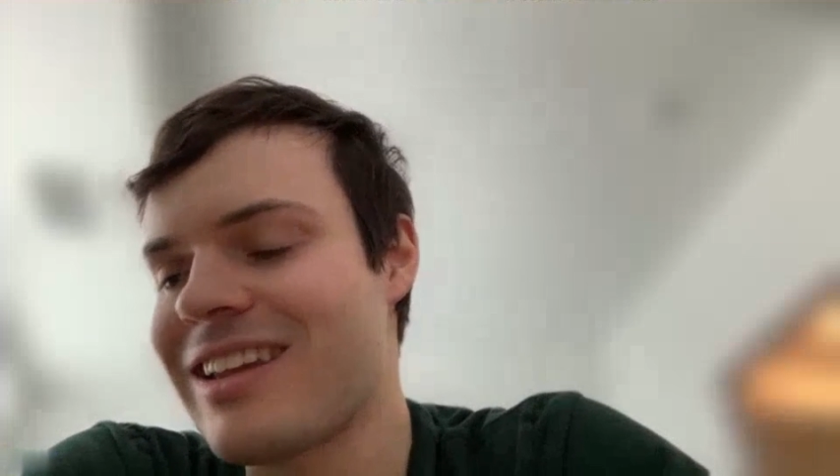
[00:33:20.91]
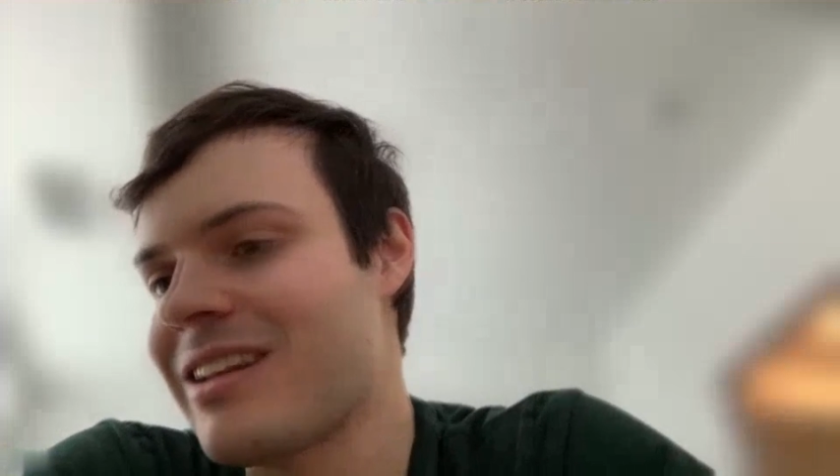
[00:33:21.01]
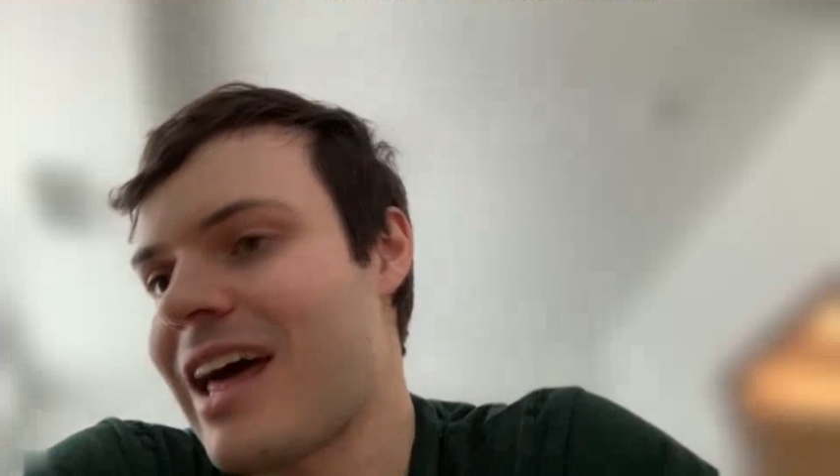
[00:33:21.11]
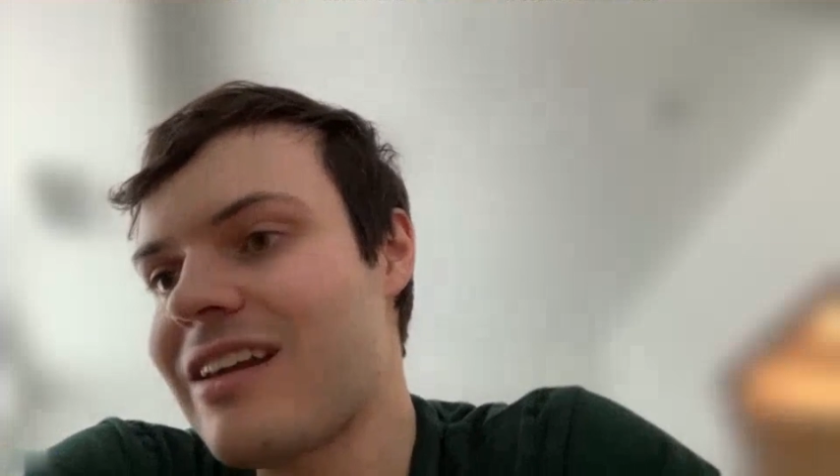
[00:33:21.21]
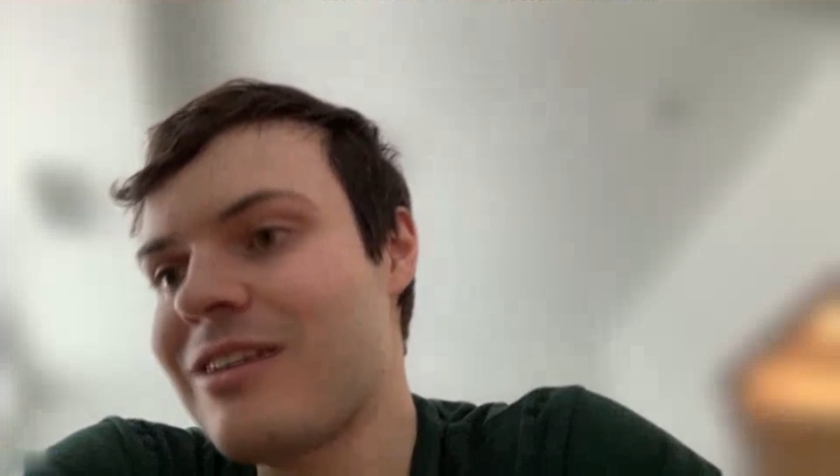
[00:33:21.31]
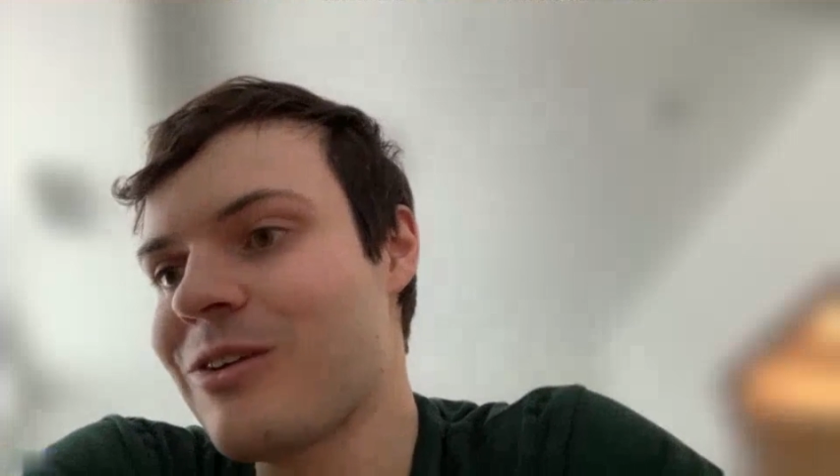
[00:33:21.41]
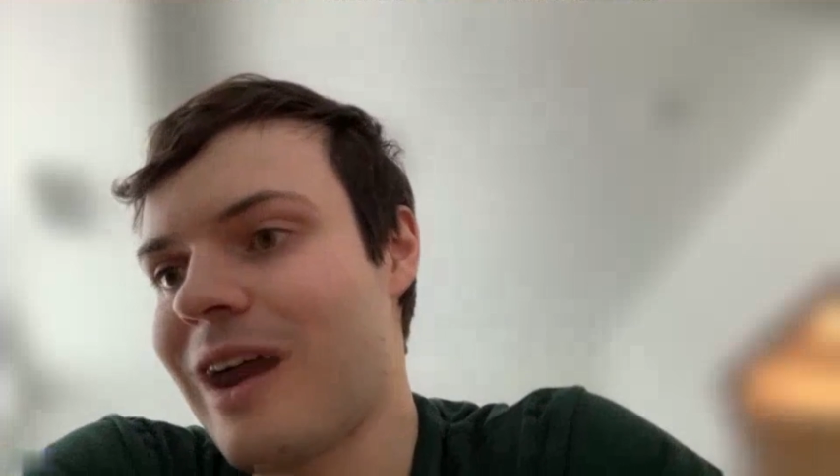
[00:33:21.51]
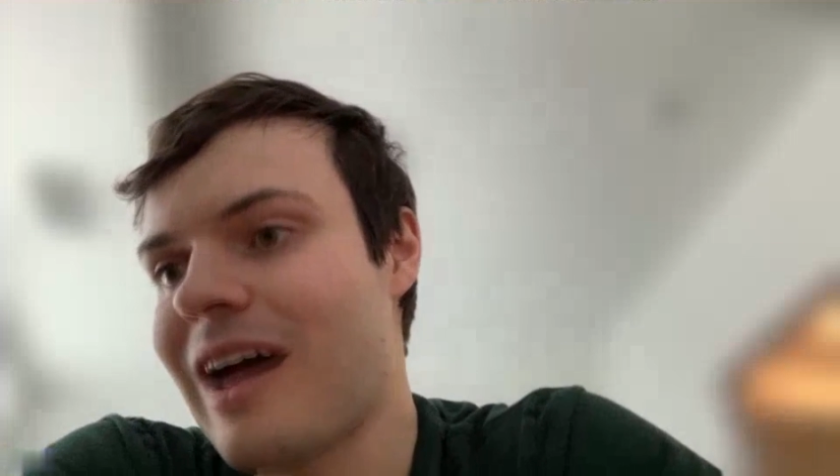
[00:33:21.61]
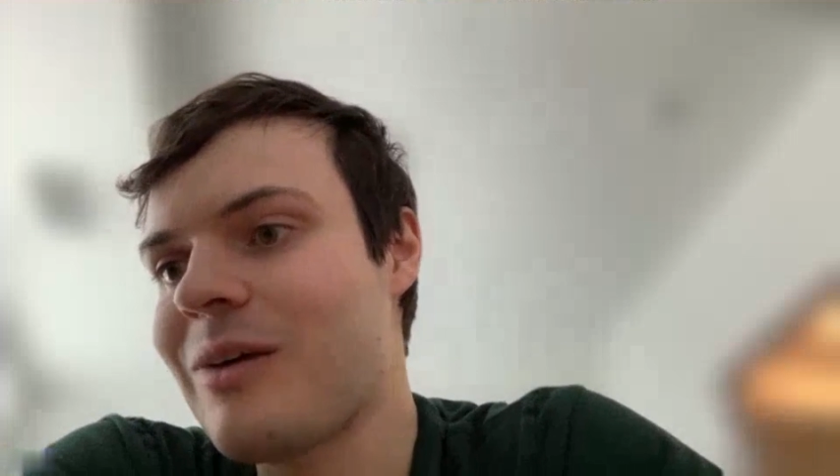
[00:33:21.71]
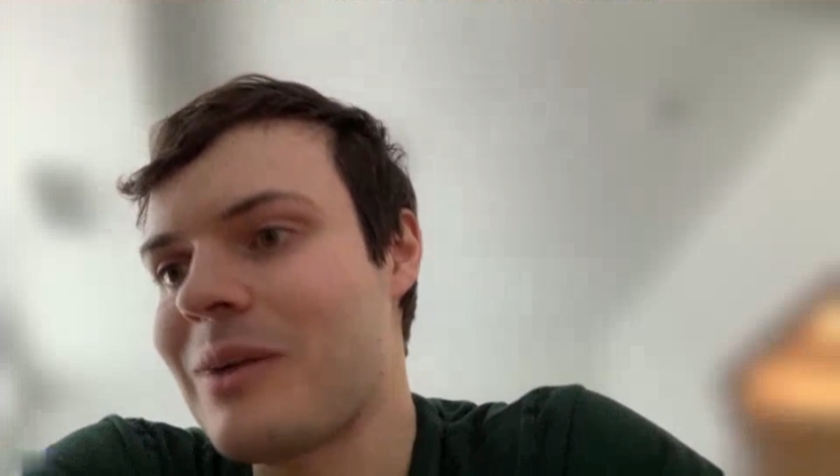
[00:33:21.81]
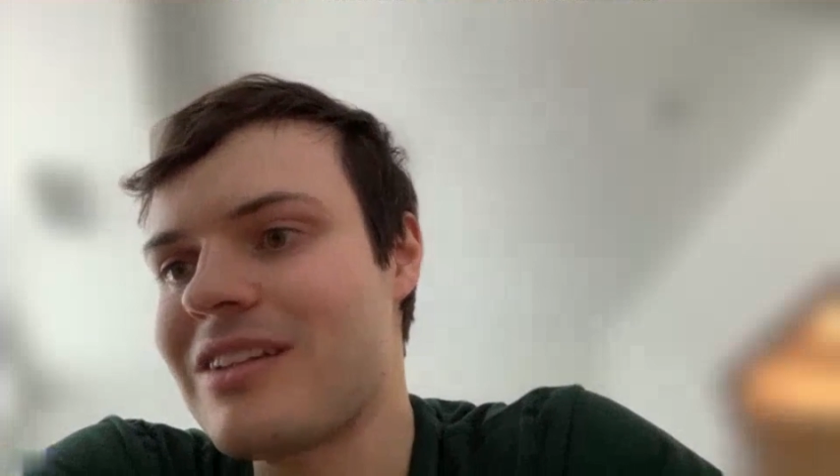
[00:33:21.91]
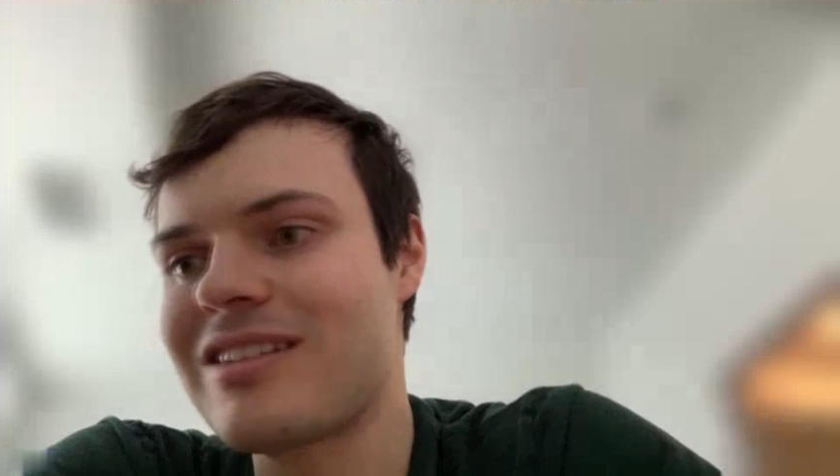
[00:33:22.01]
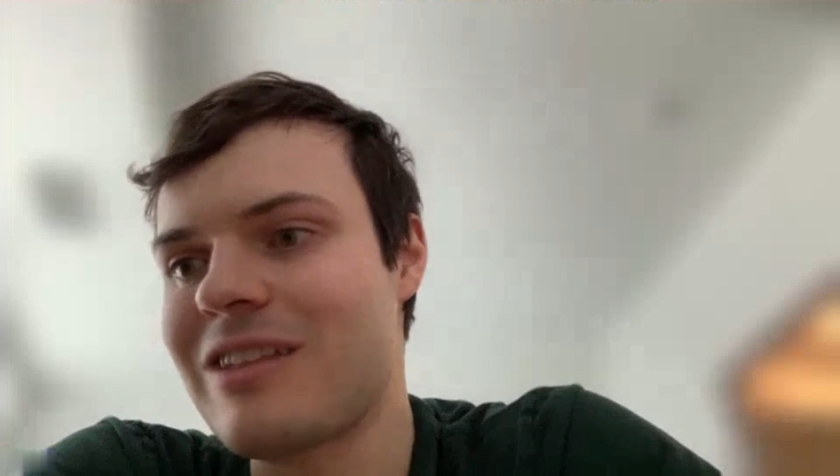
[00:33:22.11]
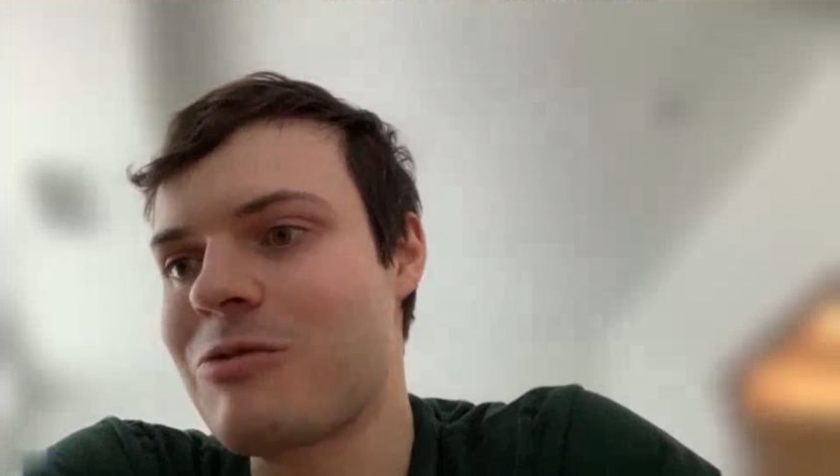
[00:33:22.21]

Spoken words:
land near highways is